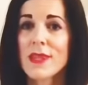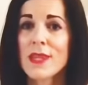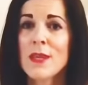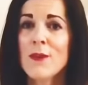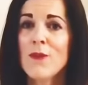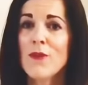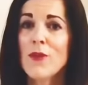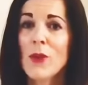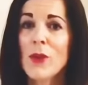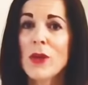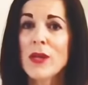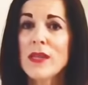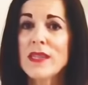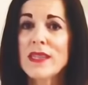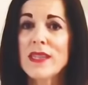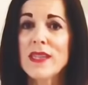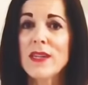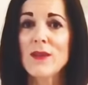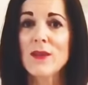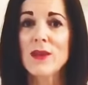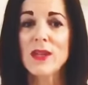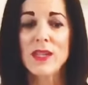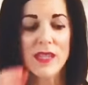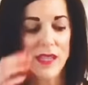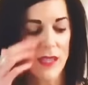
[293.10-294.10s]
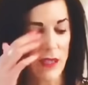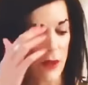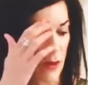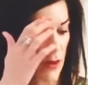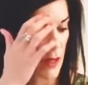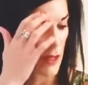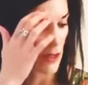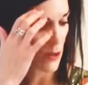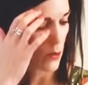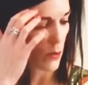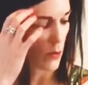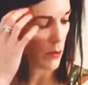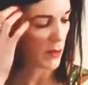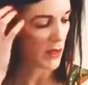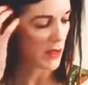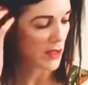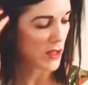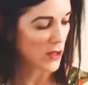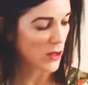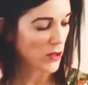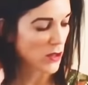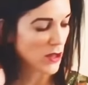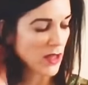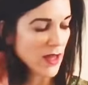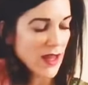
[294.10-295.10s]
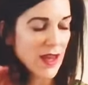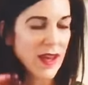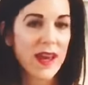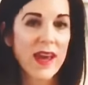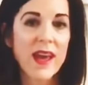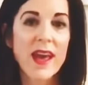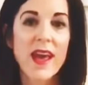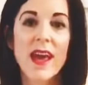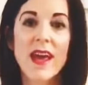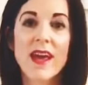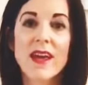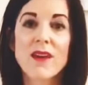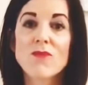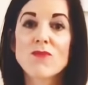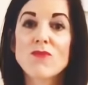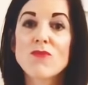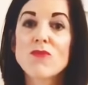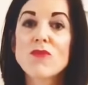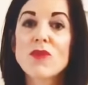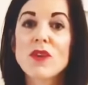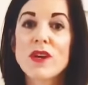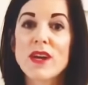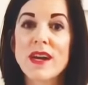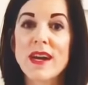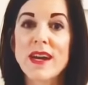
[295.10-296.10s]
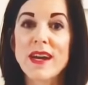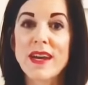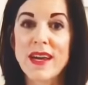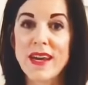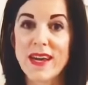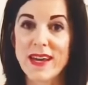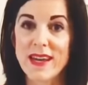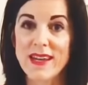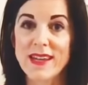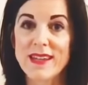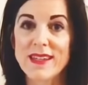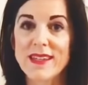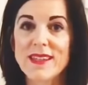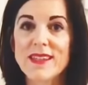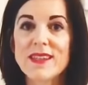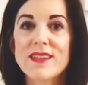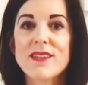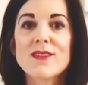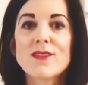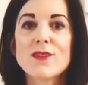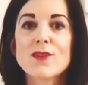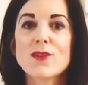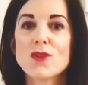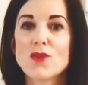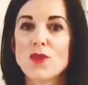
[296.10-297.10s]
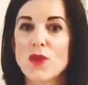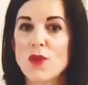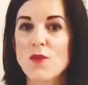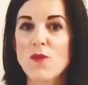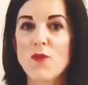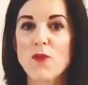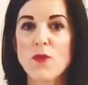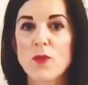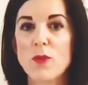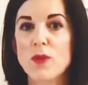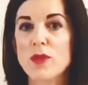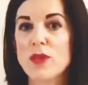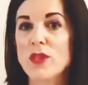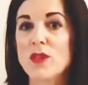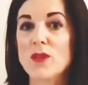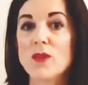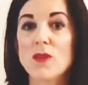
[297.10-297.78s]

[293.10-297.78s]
if you're considering sewing a swimsuit, it really is straightforward.